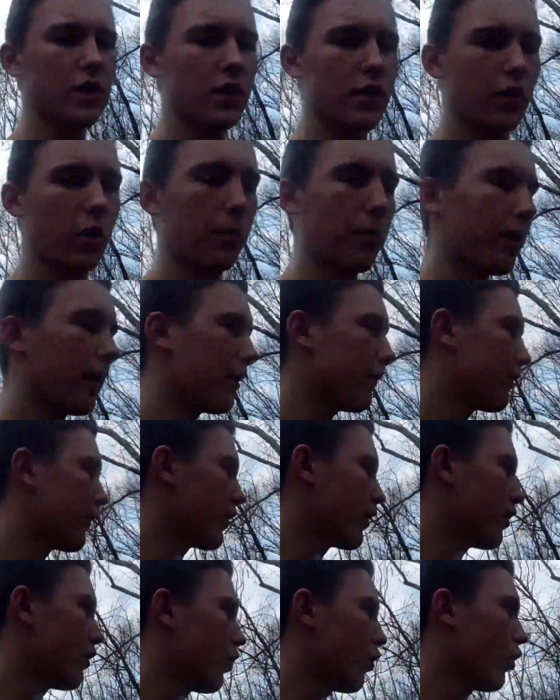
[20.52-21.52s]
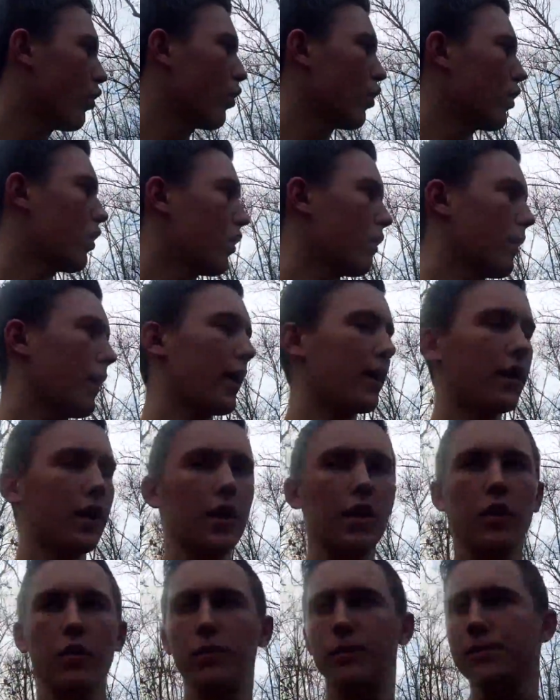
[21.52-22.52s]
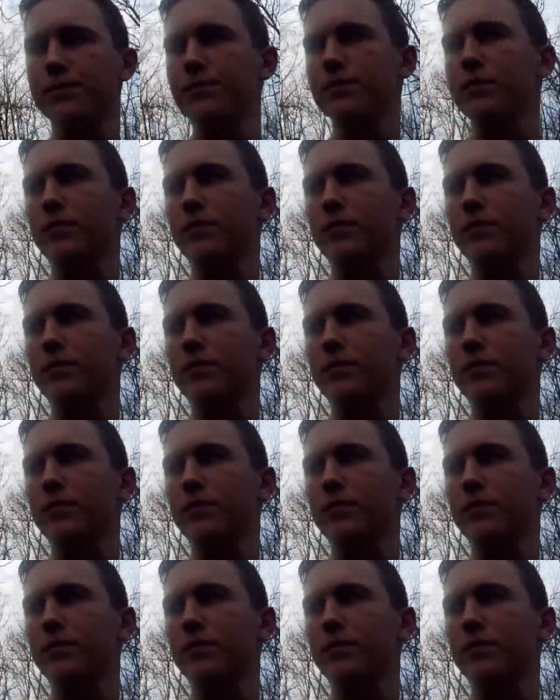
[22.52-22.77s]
either a beaver or a raccoon.